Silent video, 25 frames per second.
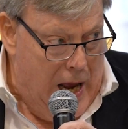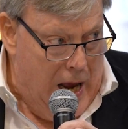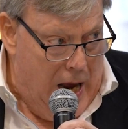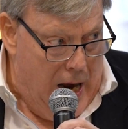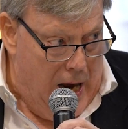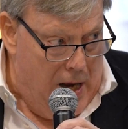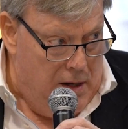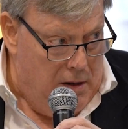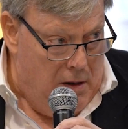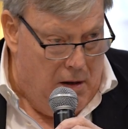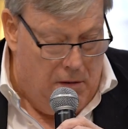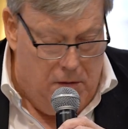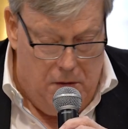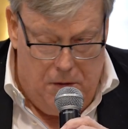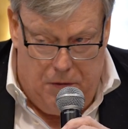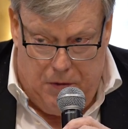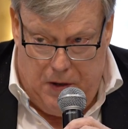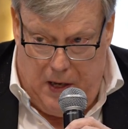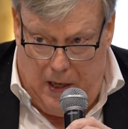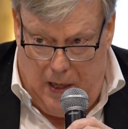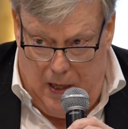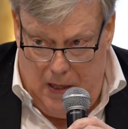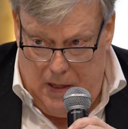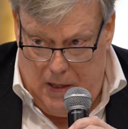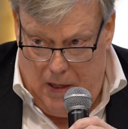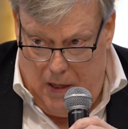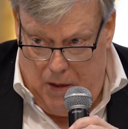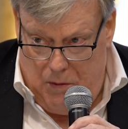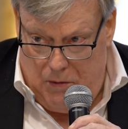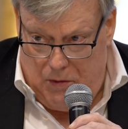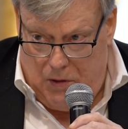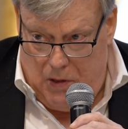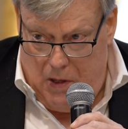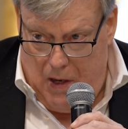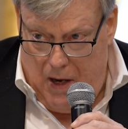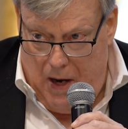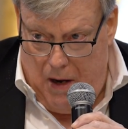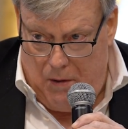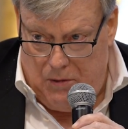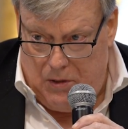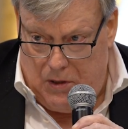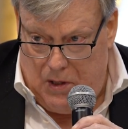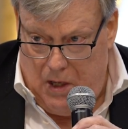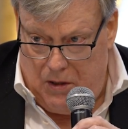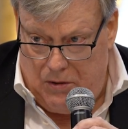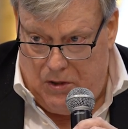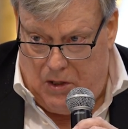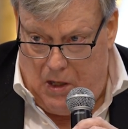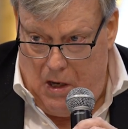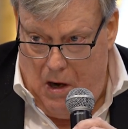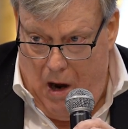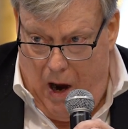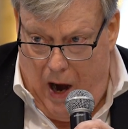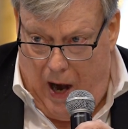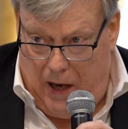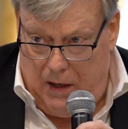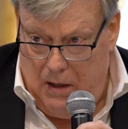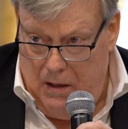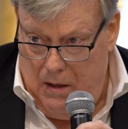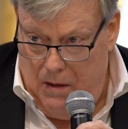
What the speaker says: And the other thing he did was he announced SDI.